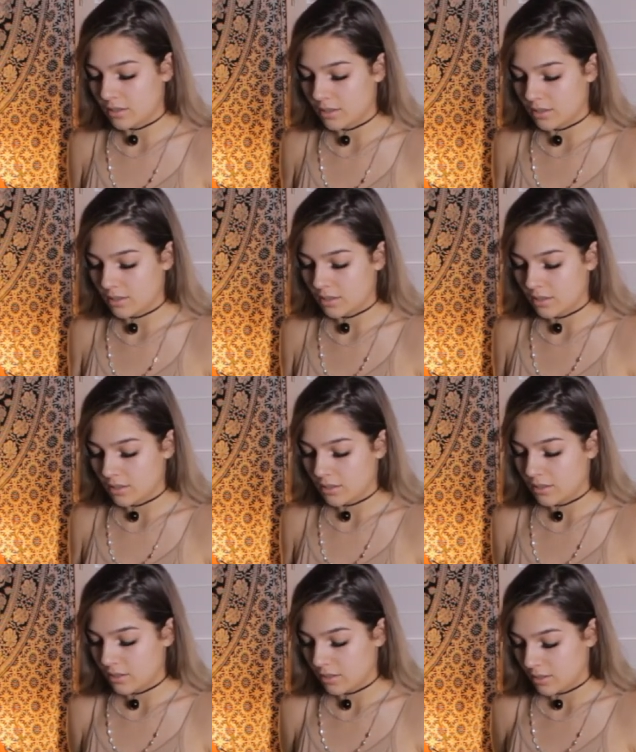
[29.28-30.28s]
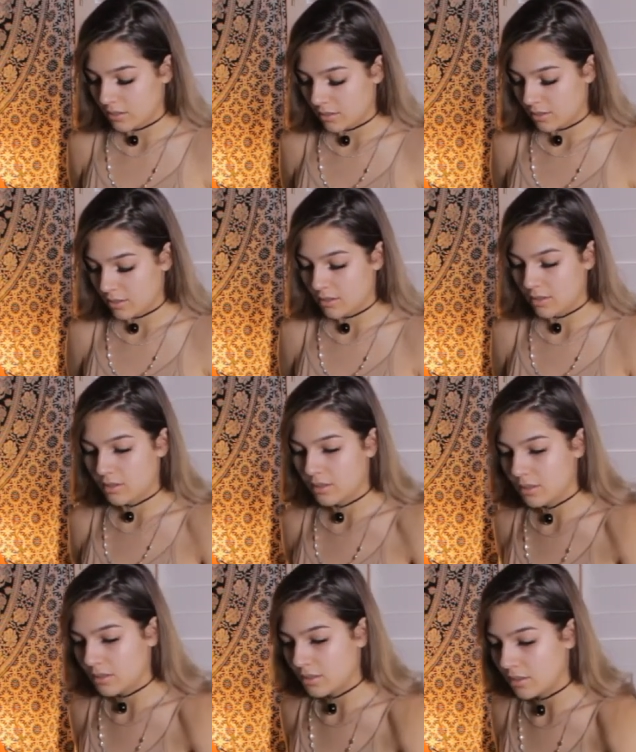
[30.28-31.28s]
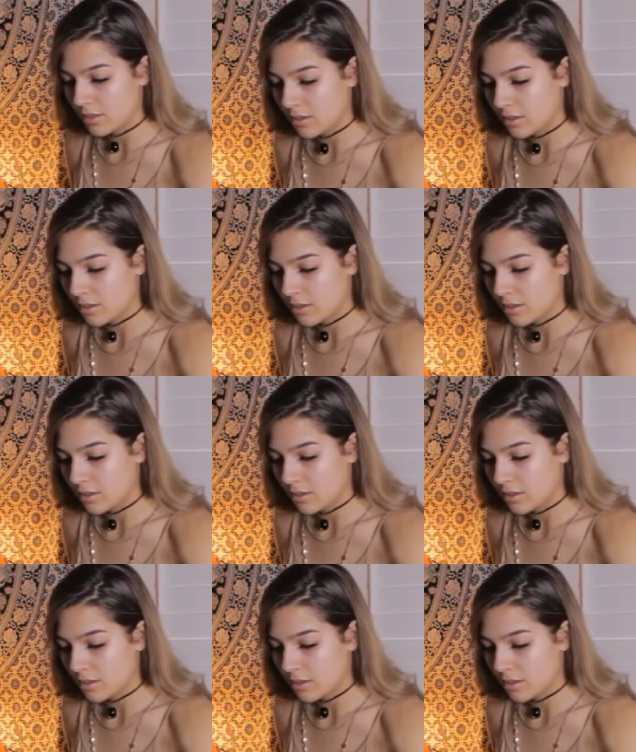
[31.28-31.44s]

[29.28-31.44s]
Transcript: (silence)